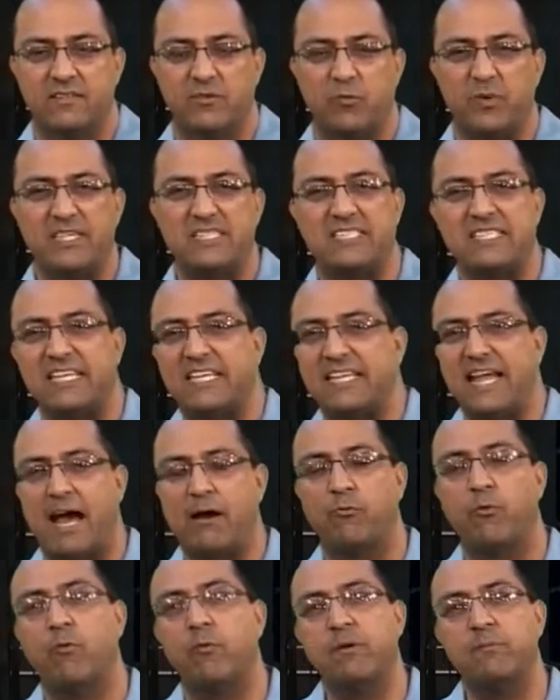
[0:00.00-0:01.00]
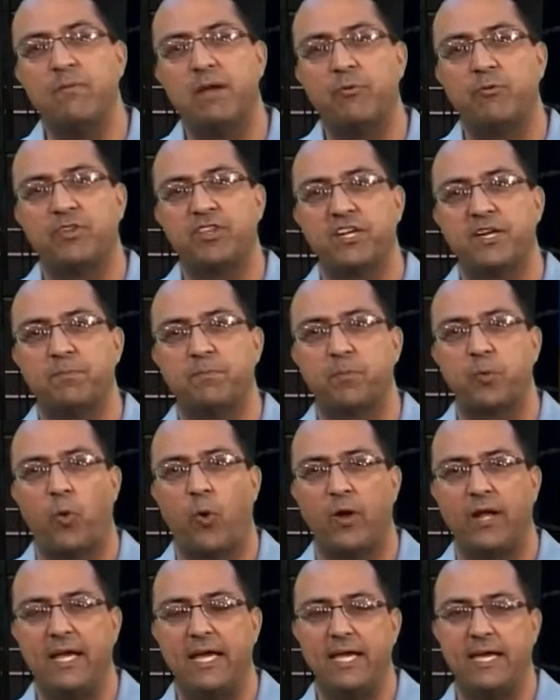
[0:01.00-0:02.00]
We see that when we meet with an
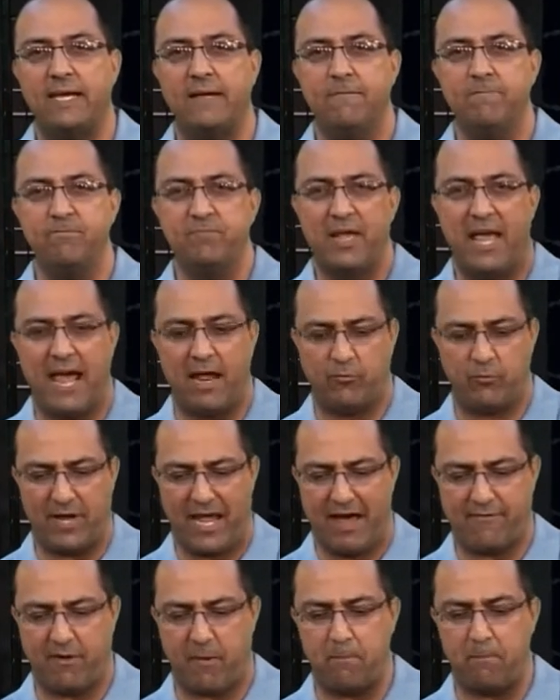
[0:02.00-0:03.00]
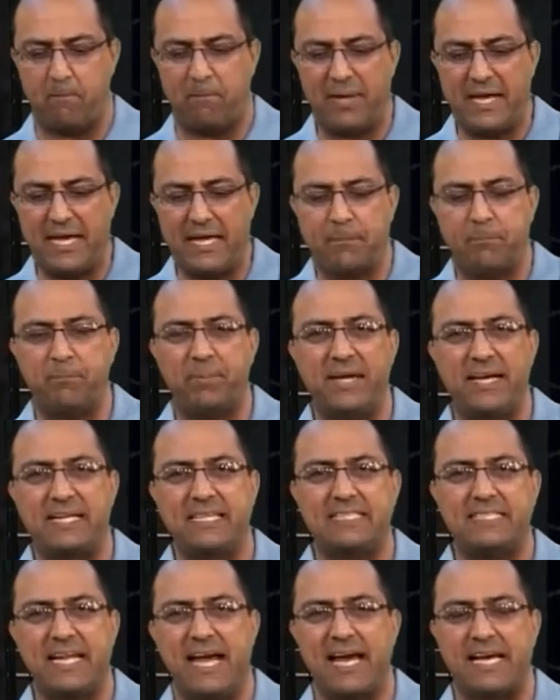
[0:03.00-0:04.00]
employee and we have a
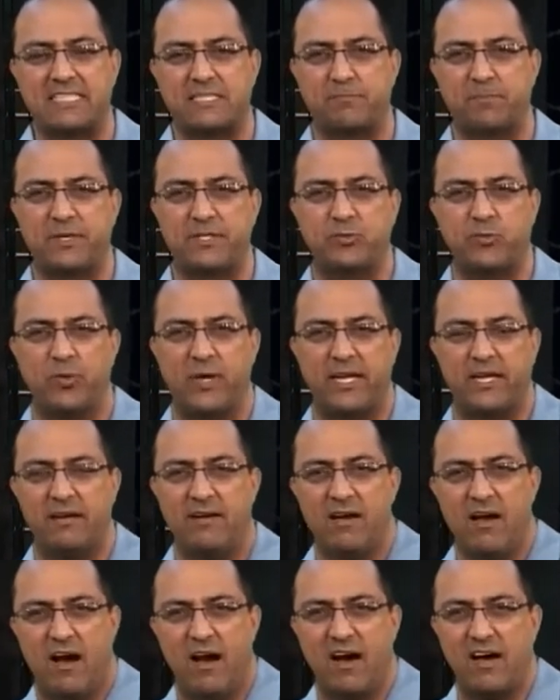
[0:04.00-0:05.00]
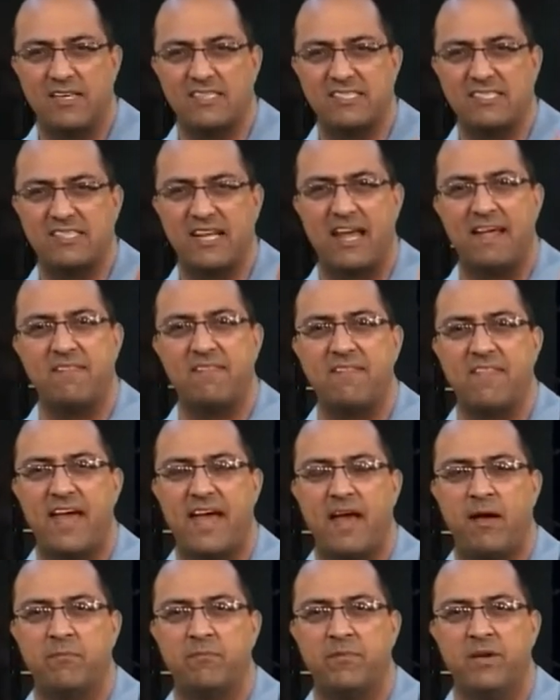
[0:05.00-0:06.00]
big desk between us and
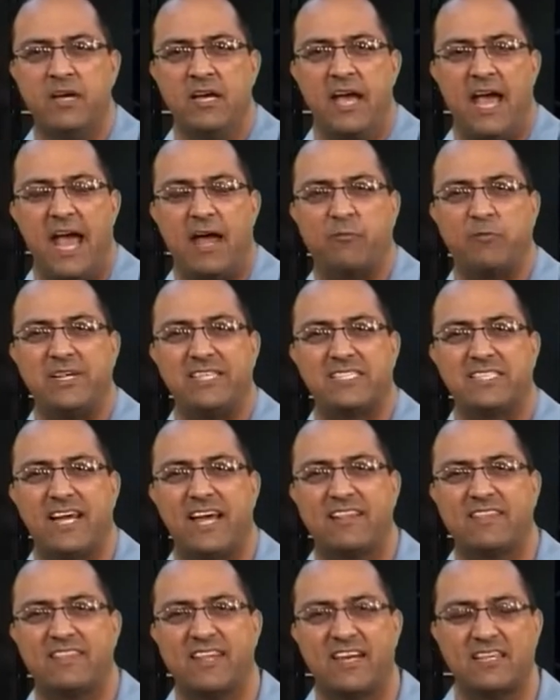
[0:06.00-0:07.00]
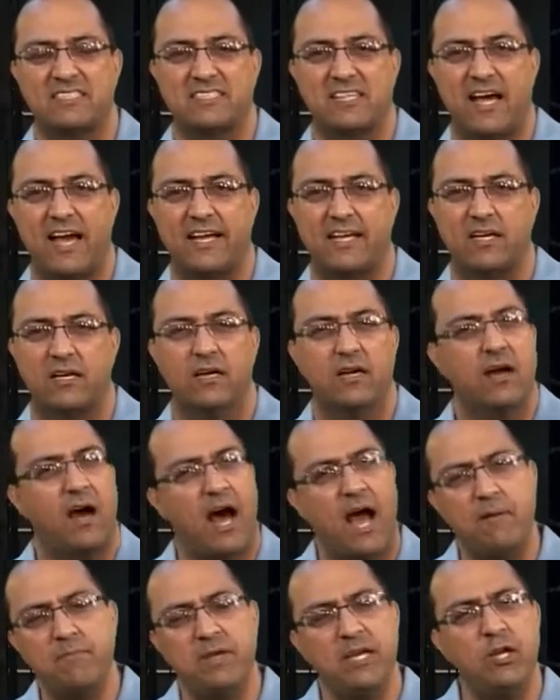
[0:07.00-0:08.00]
them, and we say things like,
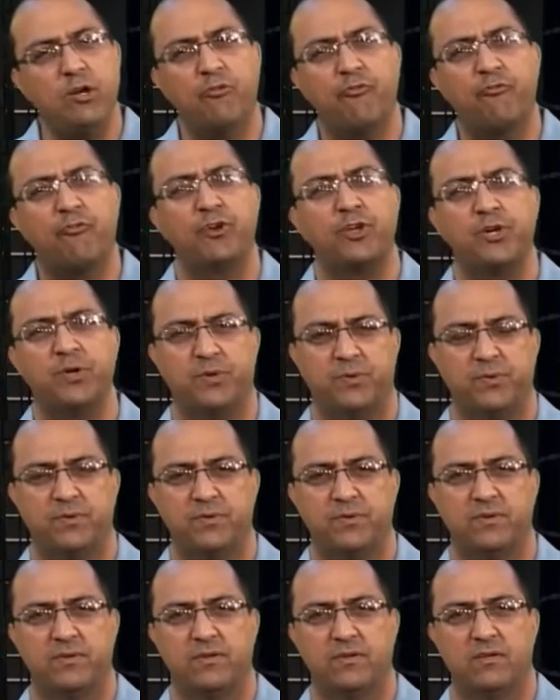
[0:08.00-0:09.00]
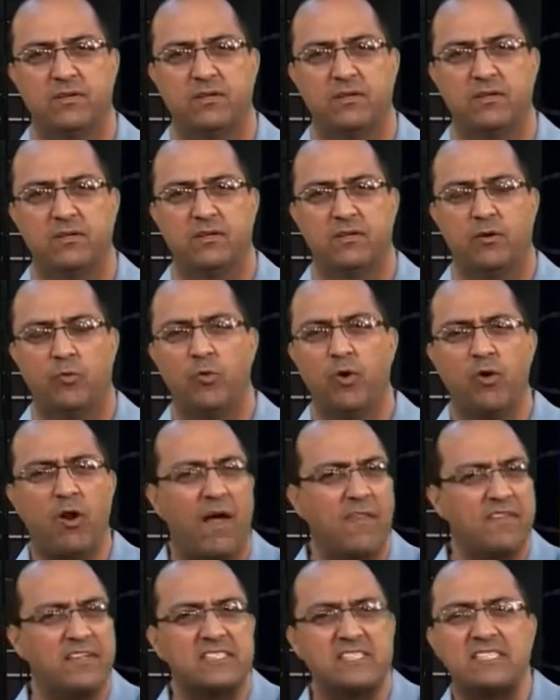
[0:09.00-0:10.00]
"I'm here for you. We're
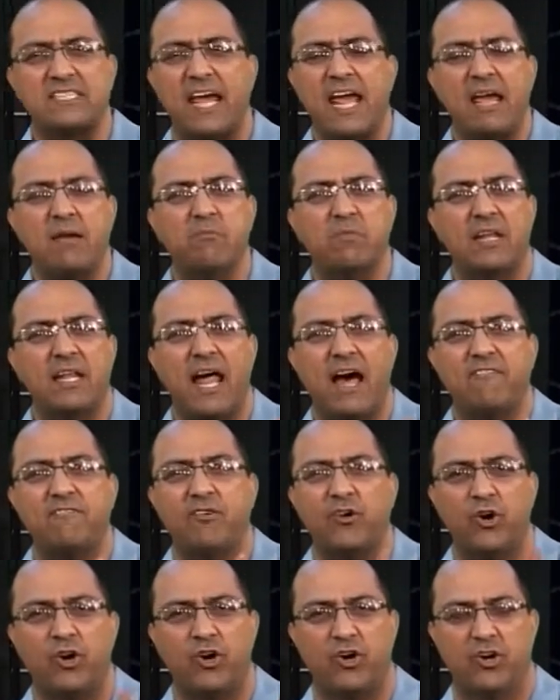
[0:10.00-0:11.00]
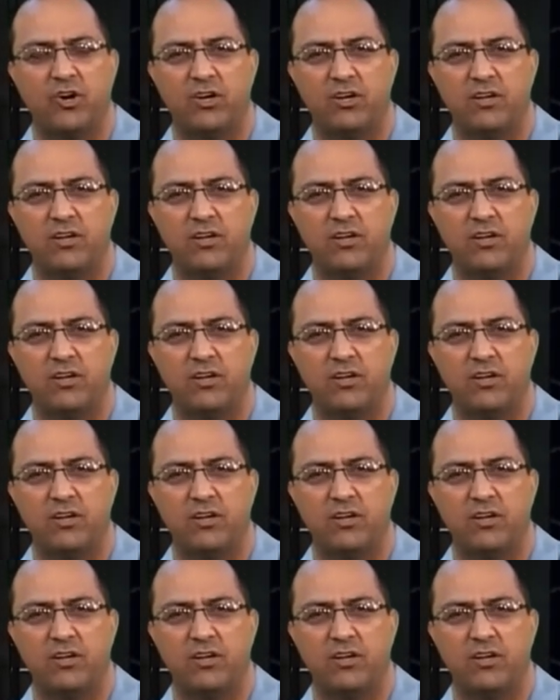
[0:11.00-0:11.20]
on the same level."